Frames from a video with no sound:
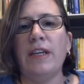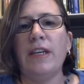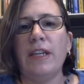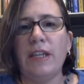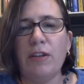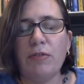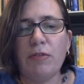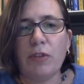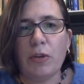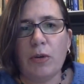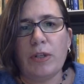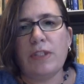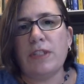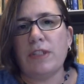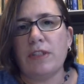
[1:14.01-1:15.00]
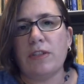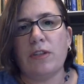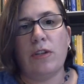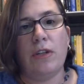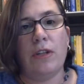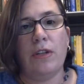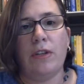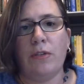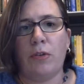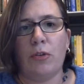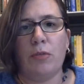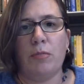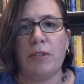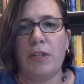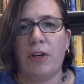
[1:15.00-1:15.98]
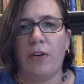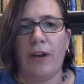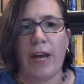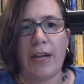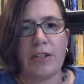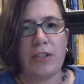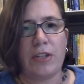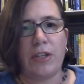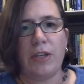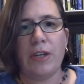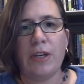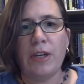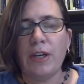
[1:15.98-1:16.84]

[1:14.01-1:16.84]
influences the group's interaction.